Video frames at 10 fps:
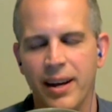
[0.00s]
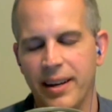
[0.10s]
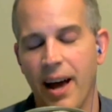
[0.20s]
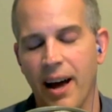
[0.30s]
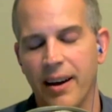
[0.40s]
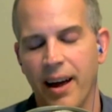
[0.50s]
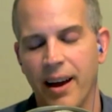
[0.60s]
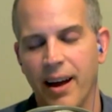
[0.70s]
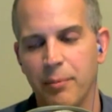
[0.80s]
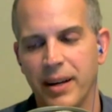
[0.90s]
Yeah, and
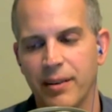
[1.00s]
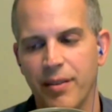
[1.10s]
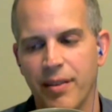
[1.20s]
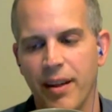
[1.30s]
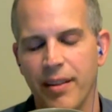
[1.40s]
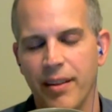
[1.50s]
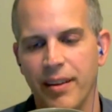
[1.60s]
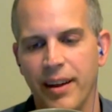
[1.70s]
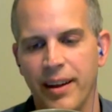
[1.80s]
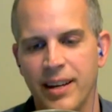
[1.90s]
I mean,
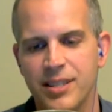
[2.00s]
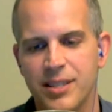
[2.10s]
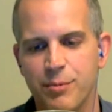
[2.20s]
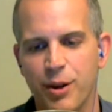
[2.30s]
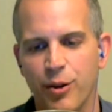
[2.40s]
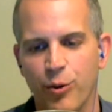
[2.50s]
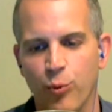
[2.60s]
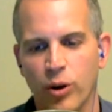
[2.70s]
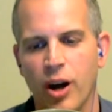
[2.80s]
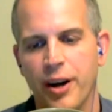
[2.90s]
it is.
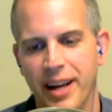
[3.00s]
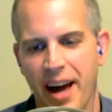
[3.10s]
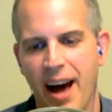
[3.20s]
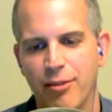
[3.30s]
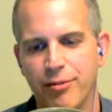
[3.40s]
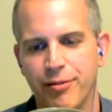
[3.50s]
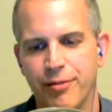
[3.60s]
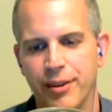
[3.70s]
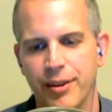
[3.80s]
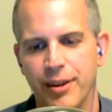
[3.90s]
We're going to have
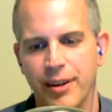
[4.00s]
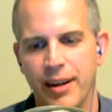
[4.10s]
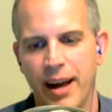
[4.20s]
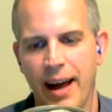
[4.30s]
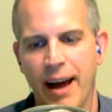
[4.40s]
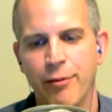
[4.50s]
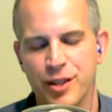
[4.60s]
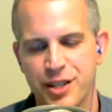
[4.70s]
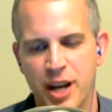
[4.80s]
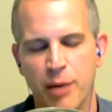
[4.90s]
every
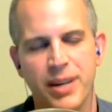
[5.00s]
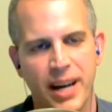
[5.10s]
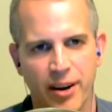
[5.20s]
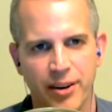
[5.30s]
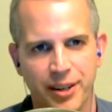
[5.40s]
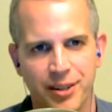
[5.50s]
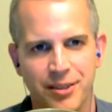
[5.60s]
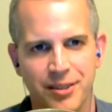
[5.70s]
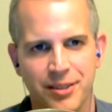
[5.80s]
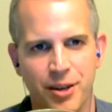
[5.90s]
subcarrier.
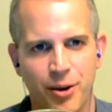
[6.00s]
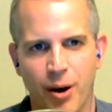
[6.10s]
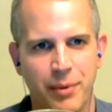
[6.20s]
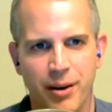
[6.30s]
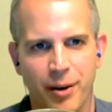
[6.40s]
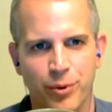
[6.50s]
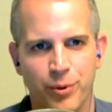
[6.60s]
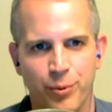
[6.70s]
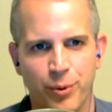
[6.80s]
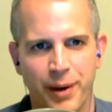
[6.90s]
So I mean,
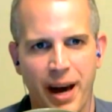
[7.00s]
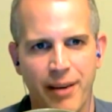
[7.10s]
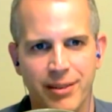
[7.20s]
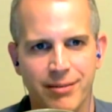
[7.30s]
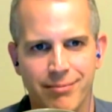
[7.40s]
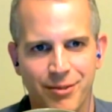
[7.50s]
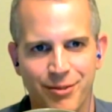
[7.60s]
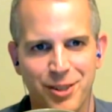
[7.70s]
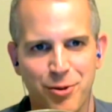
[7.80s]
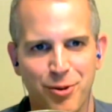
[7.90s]
and we'll be having
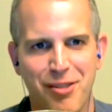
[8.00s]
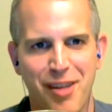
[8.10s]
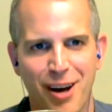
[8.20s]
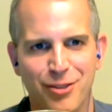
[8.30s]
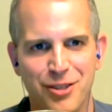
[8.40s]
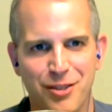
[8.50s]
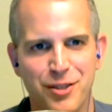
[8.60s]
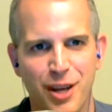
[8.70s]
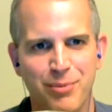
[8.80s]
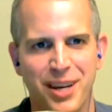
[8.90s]
literally thousands of
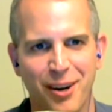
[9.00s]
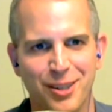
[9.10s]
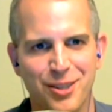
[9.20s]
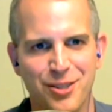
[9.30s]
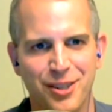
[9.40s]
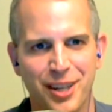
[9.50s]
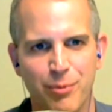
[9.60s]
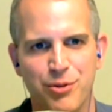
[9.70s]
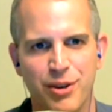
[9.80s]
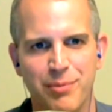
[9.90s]
subcarriers on the
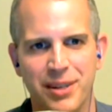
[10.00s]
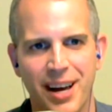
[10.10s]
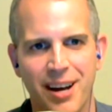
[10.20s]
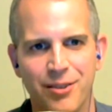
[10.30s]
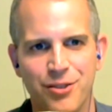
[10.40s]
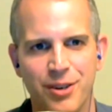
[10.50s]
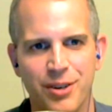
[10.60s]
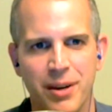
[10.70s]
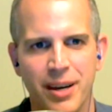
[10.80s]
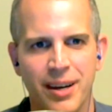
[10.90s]
upstream and
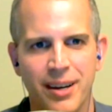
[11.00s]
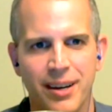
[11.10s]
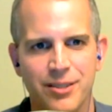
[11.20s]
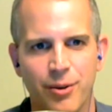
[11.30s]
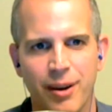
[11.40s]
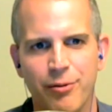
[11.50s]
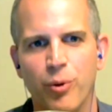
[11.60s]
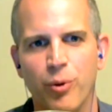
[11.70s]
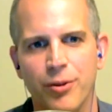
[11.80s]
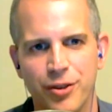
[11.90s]
downstream. So every
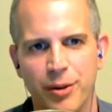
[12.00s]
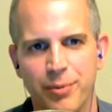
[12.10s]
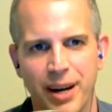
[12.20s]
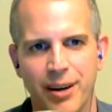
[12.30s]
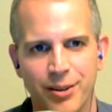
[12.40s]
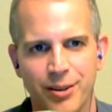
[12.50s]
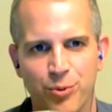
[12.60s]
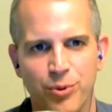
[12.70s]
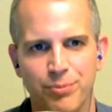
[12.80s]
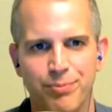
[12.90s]
one of those subcarriers
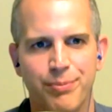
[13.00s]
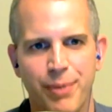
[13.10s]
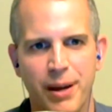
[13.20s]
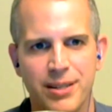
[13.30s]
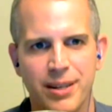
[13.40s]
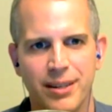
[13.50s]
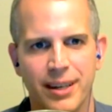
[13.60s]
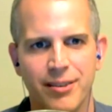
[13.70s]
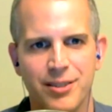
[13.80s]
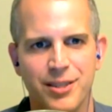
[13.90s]
will basically
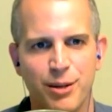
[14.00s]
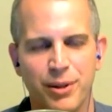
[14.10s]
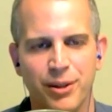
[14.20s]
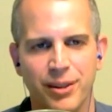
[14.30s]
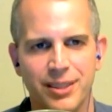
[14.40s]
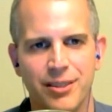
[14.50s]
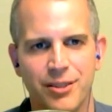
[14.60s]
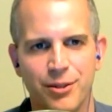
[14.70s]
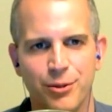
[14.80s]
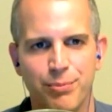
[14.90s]
give us the ability to
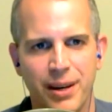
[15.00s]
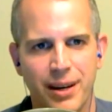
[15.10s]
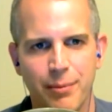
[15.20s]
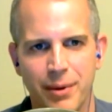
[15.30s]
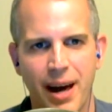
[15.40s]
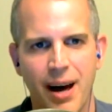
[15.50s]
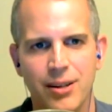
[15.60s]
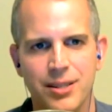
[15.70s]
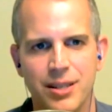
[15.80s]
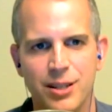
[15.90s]
do PNM
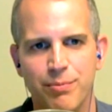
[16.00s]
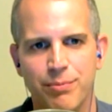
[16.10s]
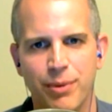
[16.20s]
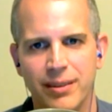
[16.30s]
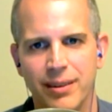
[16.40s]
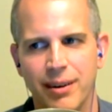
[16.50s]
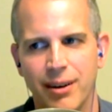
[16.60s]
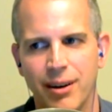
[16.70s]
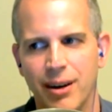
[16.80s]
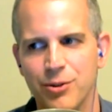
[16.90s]
analysis. But
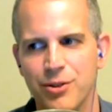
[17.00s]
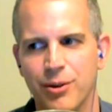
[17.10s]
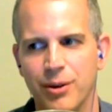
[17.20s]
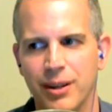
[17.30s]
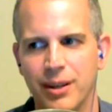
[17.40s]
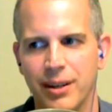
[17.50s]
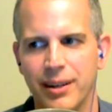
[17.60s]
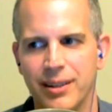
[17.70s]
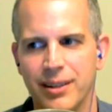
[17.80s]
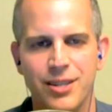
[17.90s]
also,
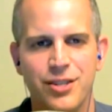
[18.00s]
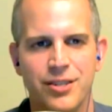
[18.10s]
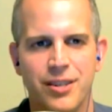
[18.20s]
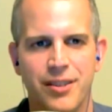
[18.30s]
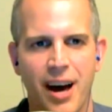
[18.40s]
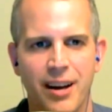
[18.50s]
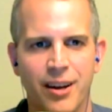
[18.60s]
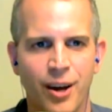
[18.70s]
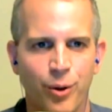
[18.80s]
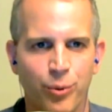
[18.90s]
in addition to that,
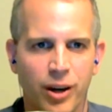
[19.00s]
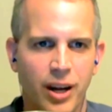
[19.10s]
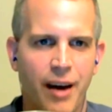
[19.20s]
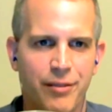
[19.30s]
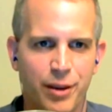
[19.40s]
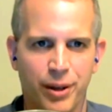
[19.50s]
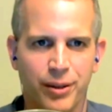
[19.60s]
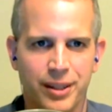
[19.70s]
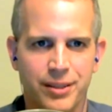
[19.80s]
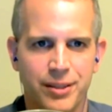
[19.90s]
we're going to have the
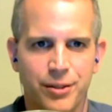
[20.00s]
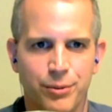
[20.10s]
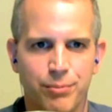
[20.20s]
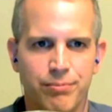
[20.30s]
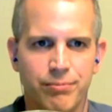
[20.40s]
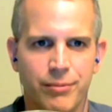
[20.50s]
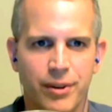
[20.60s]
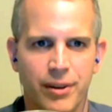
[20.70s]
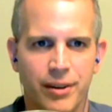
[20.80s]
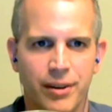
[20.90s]
ability to do,
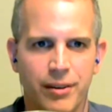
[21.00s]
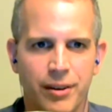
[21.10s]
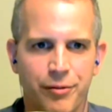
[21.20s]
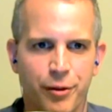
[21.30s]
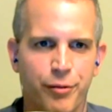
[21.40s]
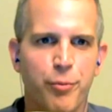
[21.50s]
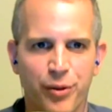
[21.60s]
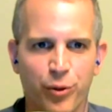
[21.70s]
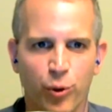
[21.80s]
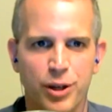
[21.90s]
if you're familiar
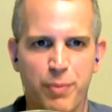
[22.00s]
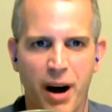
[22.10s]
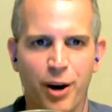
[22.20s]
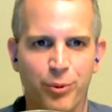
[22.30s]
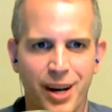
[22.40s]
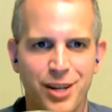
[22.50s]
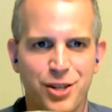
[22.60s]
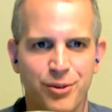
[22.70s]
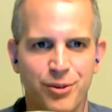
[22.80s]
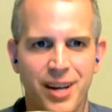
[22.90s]
with noise power
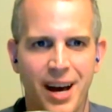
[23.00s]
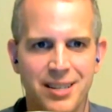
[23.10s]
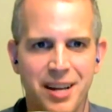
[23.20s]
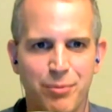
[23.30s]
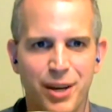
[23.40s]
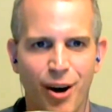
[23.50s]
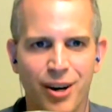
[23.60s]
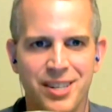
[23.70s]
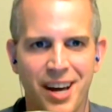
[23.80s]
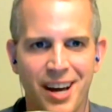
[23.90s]
ratio tests,
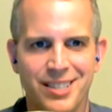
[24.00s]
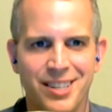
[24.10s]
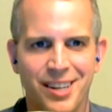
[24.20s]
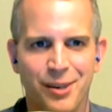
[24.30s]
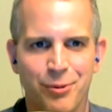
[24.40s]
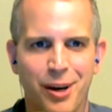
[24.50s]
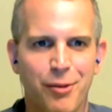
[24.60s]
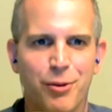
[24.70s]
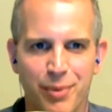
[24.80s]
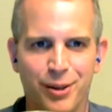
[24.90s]
NPR tests, we're going to
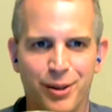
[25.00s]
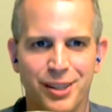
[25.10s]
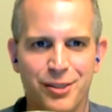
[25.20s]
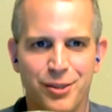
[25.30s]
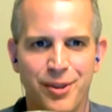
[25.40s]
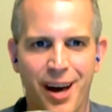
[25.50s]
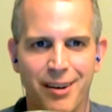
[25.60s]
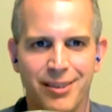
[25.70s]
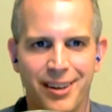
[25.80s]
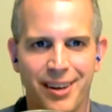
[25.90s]
have the ability to do
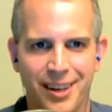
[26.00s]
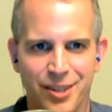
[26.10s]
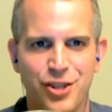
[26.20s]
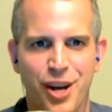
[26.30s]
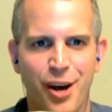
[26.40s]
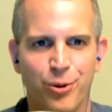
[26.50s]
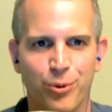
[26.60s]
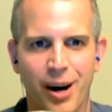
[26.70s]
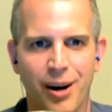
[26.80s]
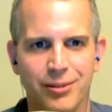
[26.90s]
that in channel
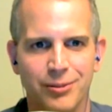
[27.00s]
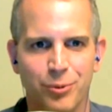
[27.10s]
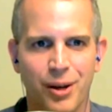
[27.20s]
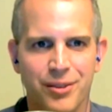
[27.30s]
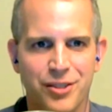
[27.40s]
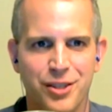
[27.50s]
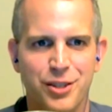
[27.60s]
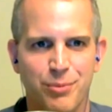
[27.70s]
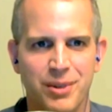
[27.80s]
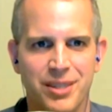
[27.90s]
while the
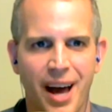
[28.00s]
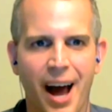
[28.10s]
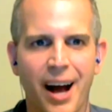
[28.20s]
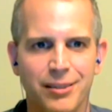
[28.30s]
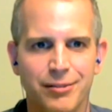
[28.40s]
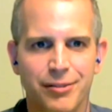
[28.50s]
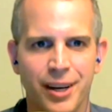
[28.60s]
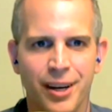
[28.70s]
system is active.